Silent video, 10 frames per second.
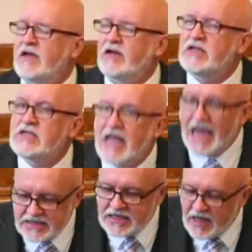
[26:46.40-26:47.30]
is
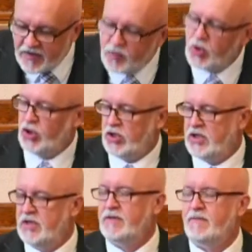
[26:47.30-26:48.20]
yet another work
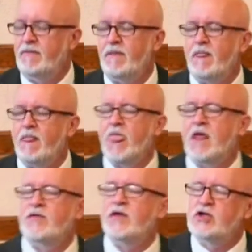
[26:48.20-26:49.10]

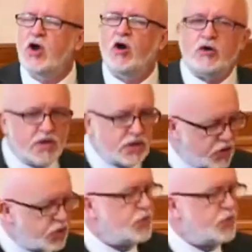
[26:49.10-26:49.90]
that God will do